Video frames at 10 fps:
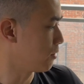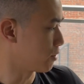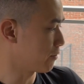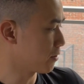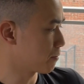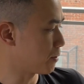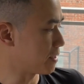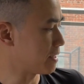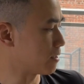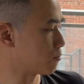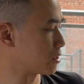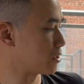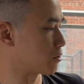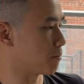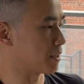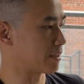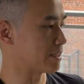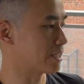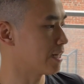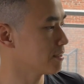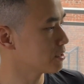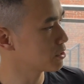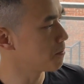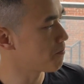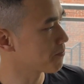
We have another button here, which is our monthly challenge.